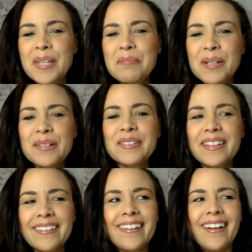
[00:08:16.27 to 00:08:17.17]
but I was
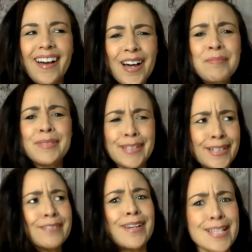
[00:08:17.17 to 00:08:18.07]
like, I'm
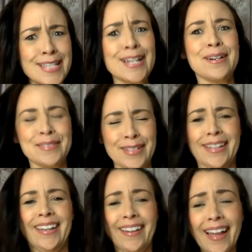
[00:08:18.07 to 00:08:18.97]
Dean
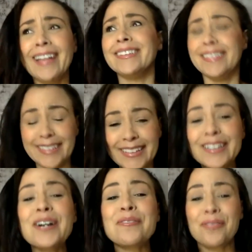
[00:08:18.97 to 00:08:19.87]
Graziosi, and Dean
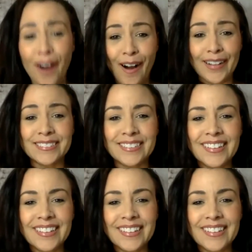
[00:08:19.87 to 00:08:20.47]
rocks.